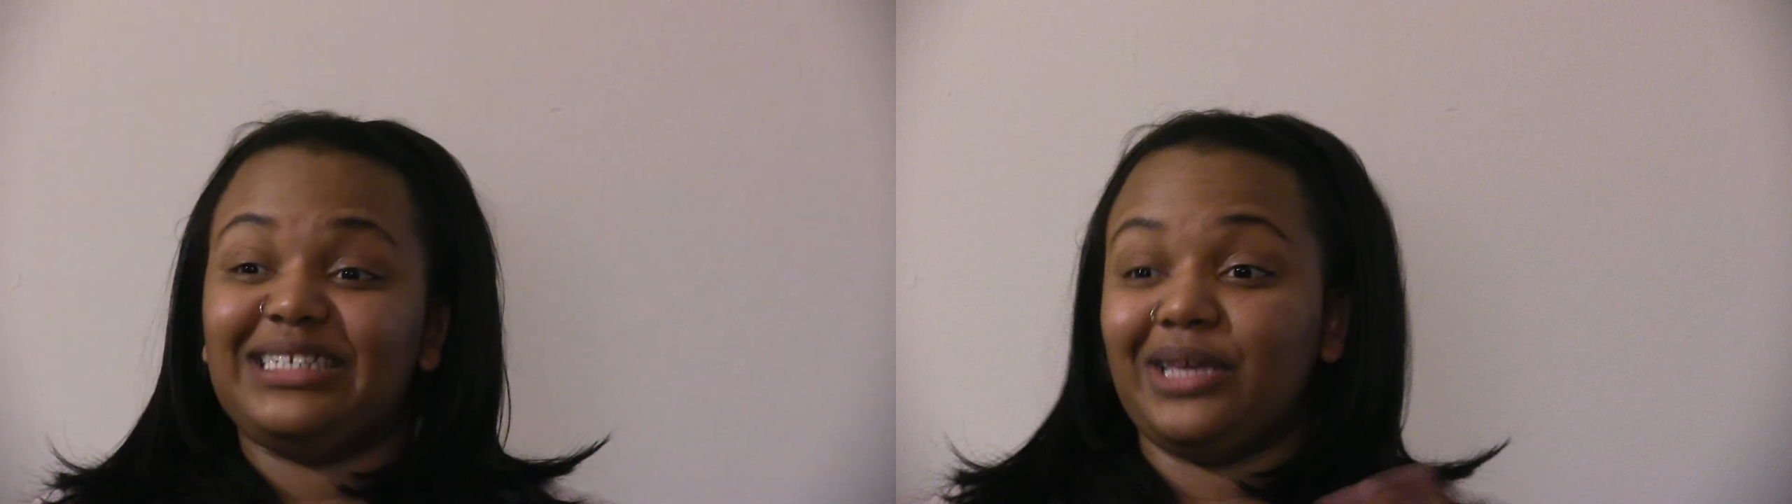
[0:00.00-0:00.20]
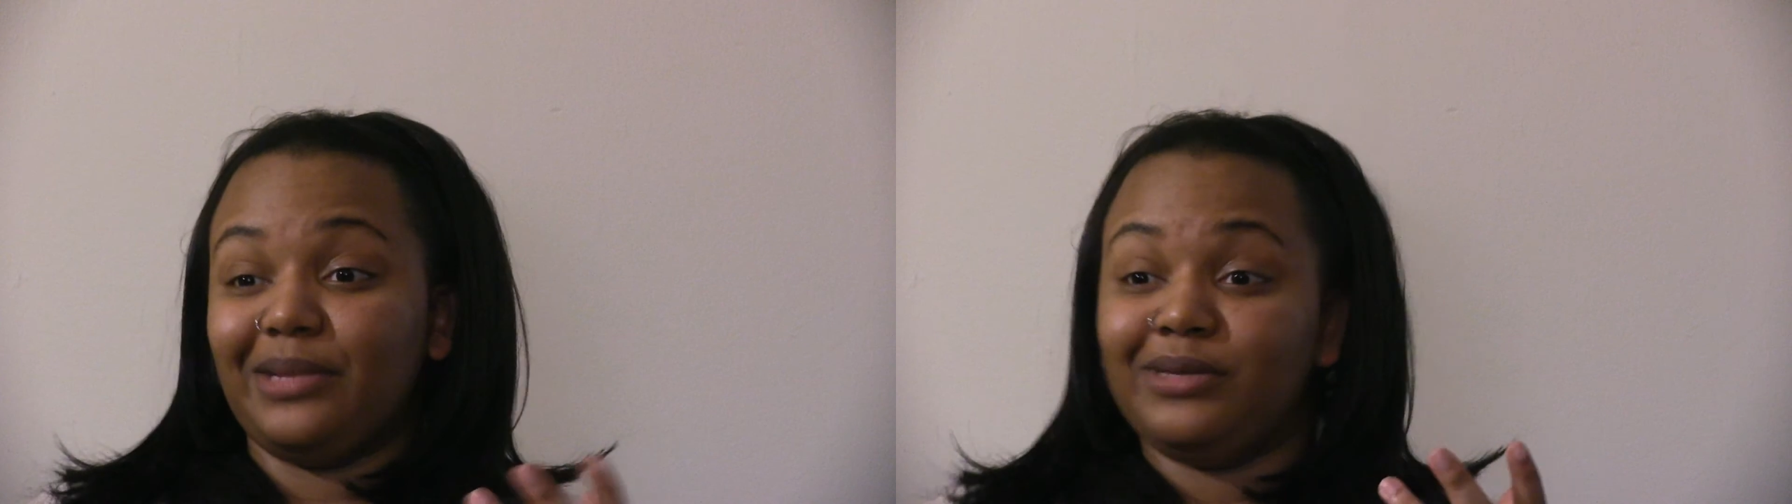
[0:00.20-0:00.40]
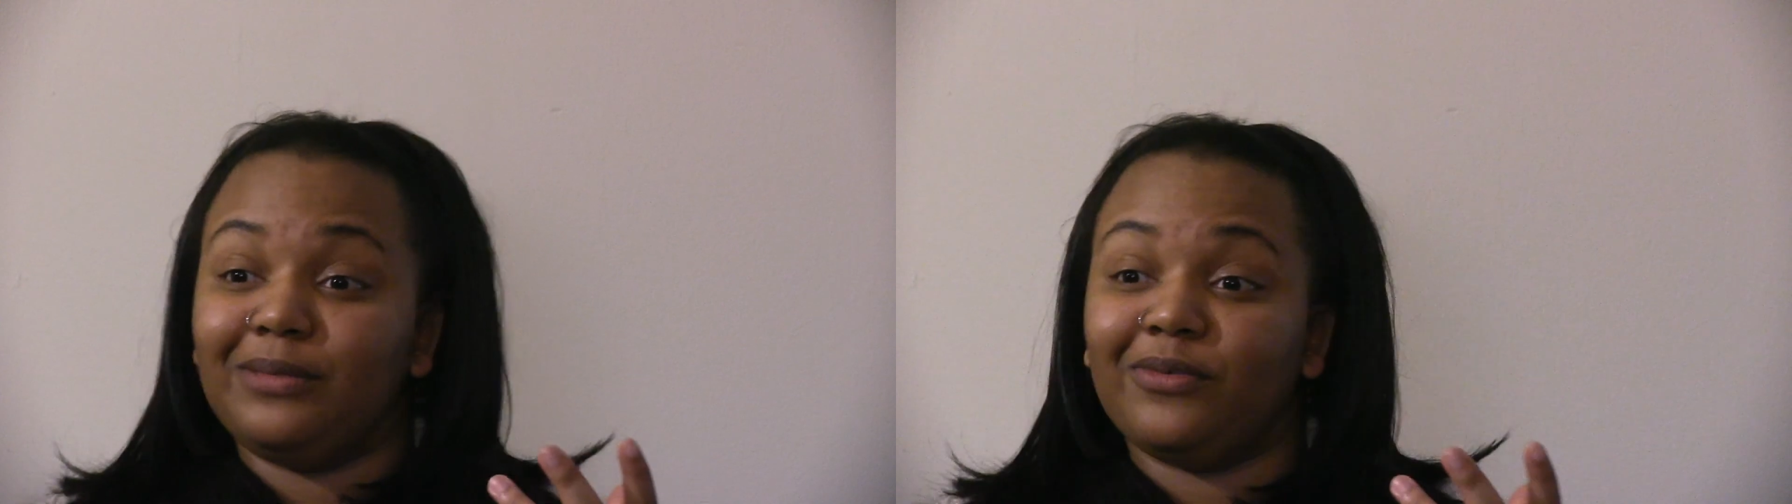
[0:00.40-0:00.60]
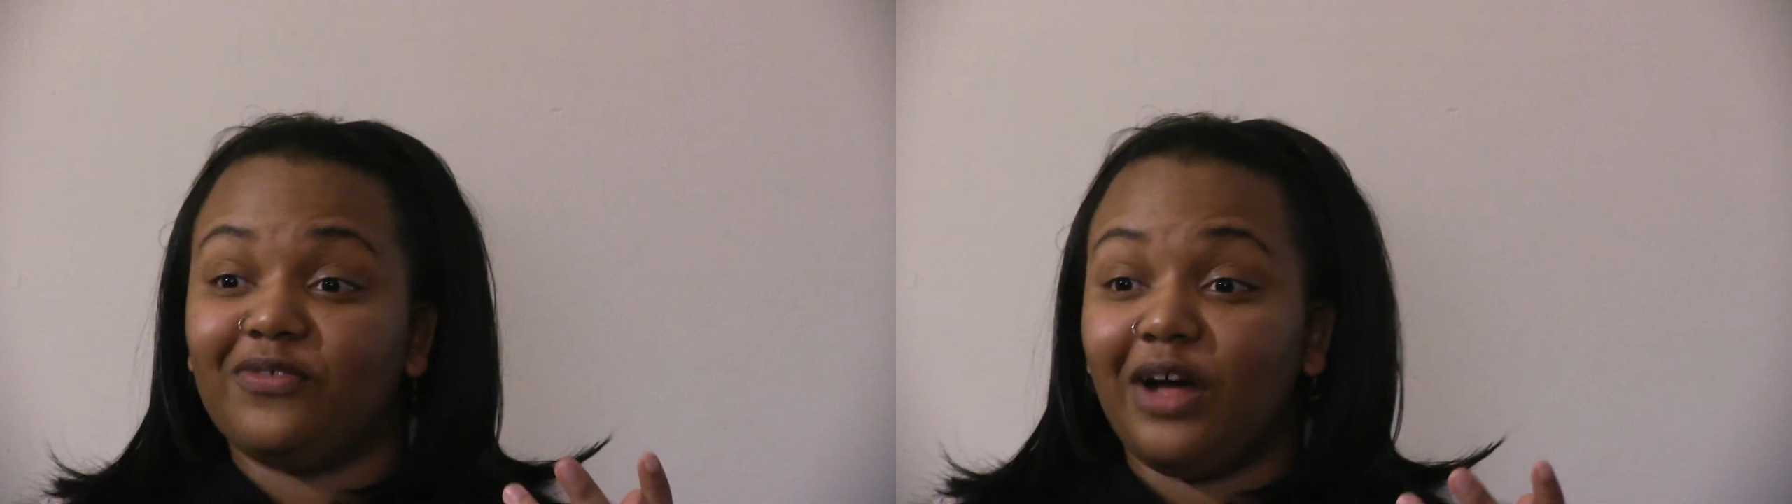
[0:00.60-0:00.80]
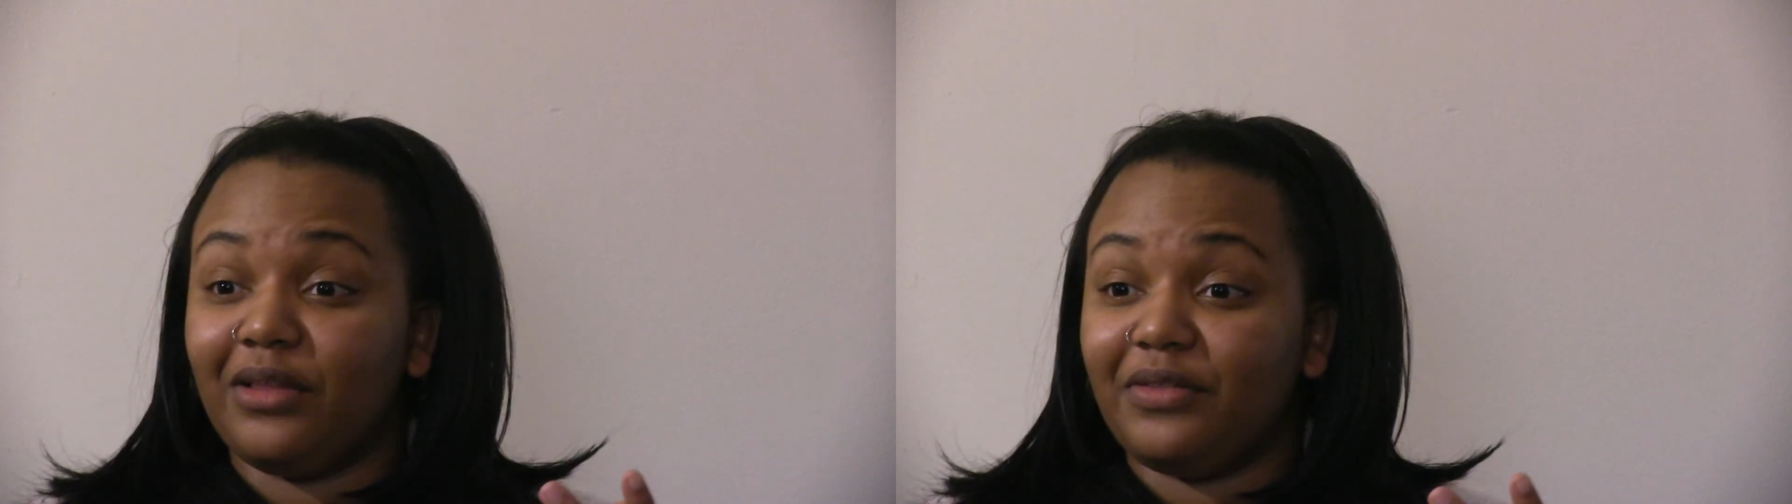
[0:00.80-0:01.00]
10 people
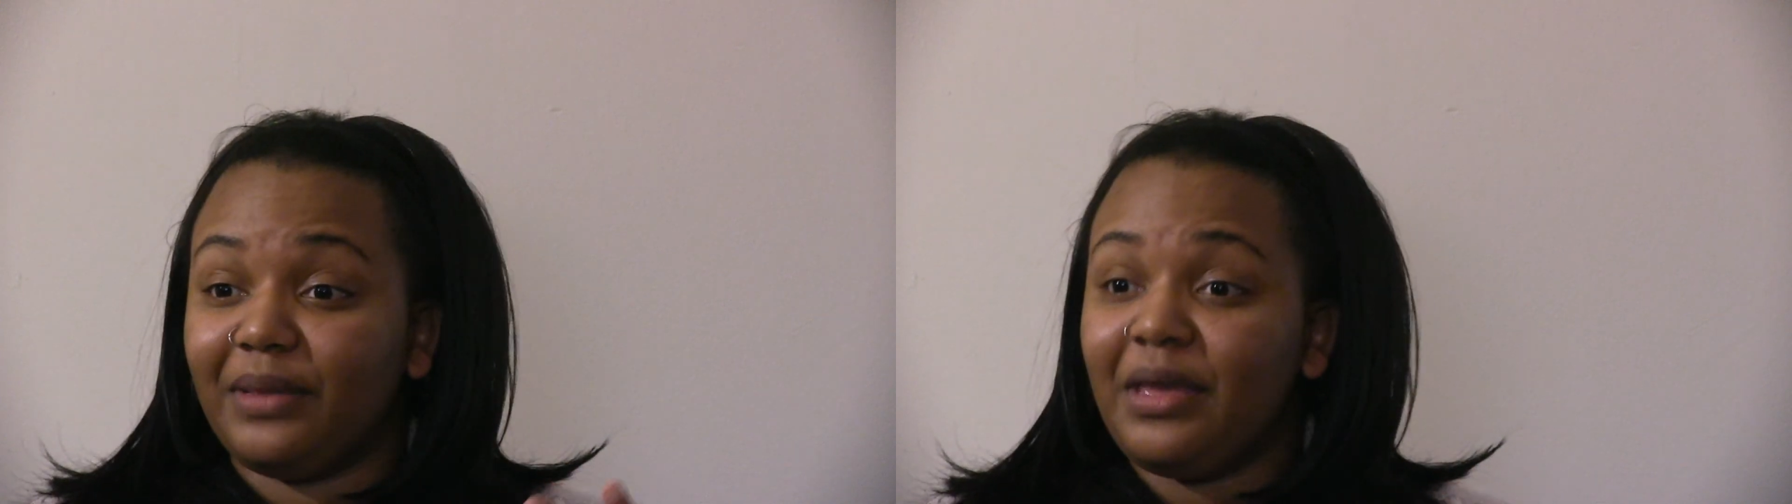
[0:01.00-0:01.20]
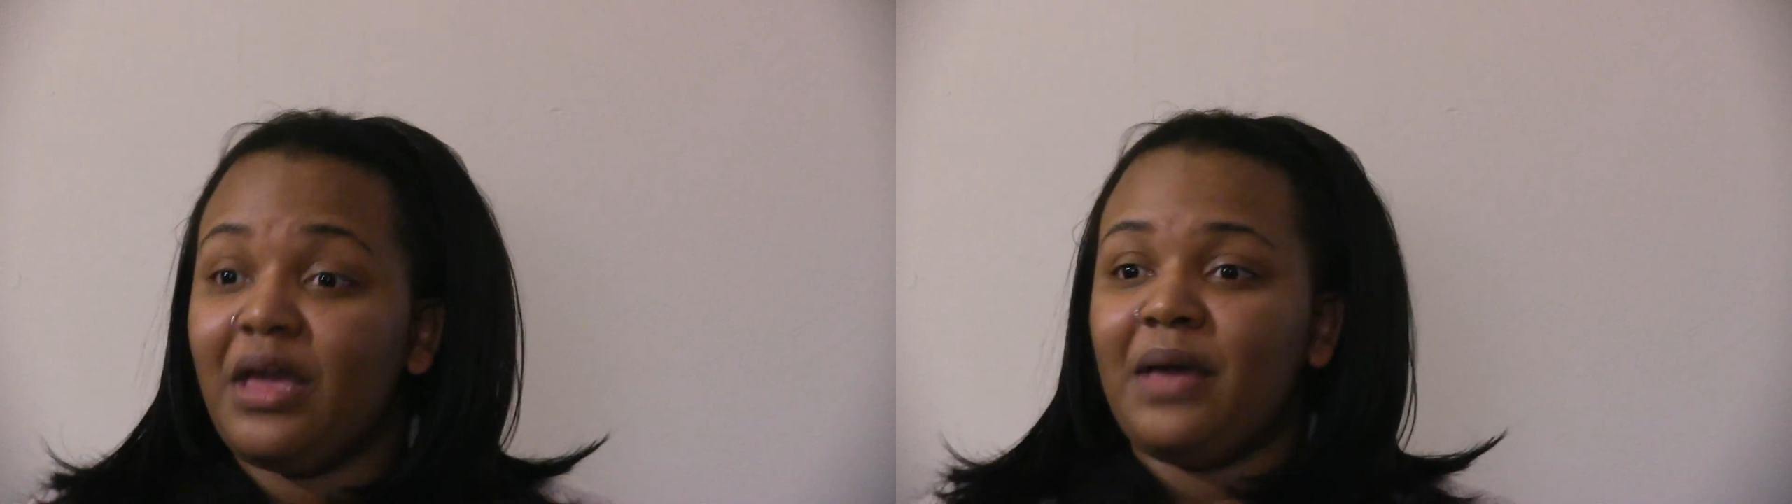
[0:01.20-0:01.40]
follow them,